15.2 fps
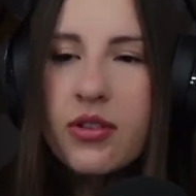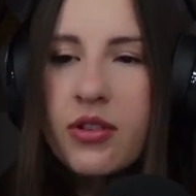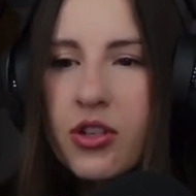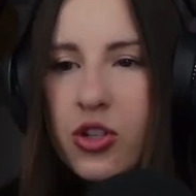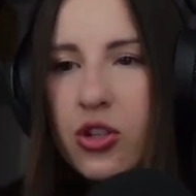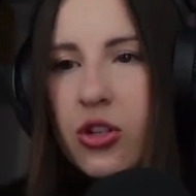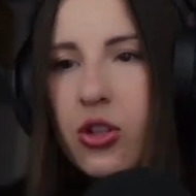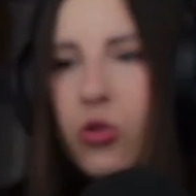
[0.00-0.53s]
This
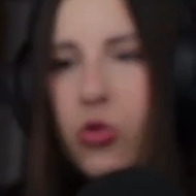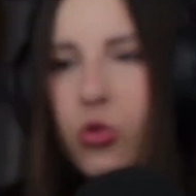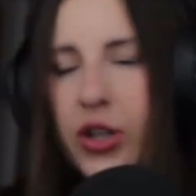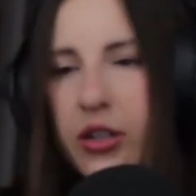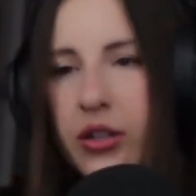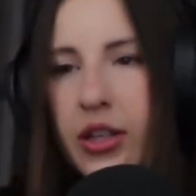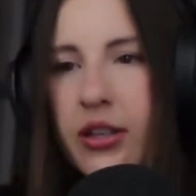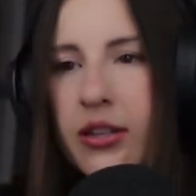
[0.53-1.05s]
should go
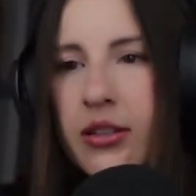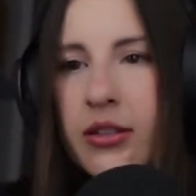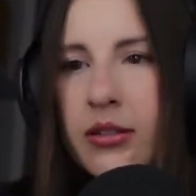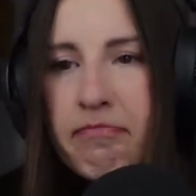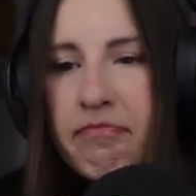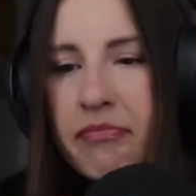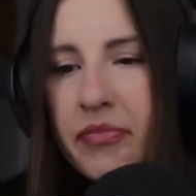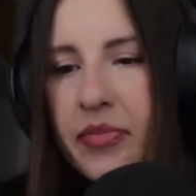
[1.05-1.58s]
quickly
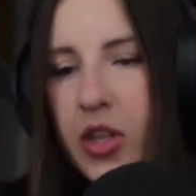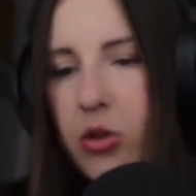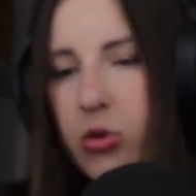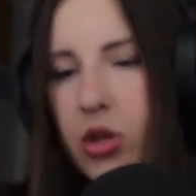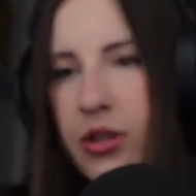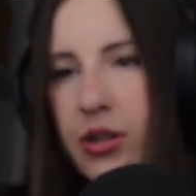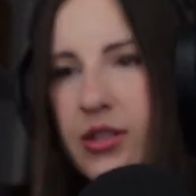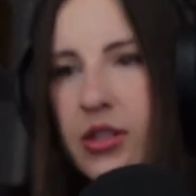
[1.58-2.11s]
in
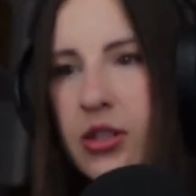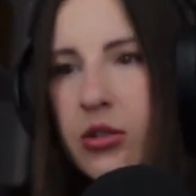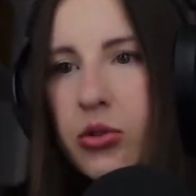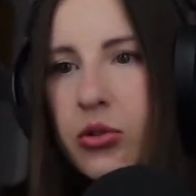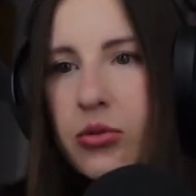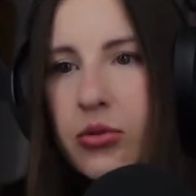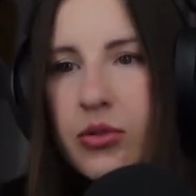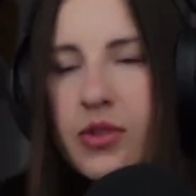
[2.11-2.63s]
regards to gluten.